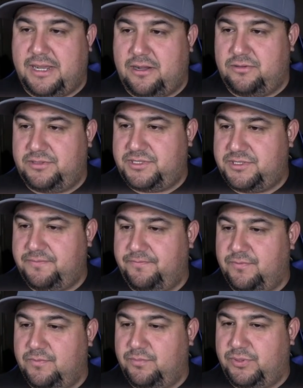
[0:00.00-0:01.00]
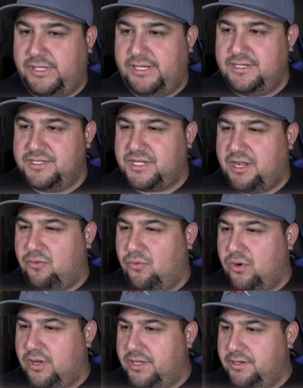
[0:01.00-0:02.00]
outs. Play is at
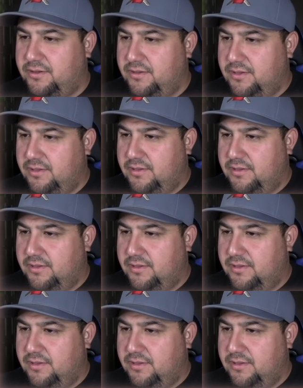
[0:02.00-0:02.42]
1.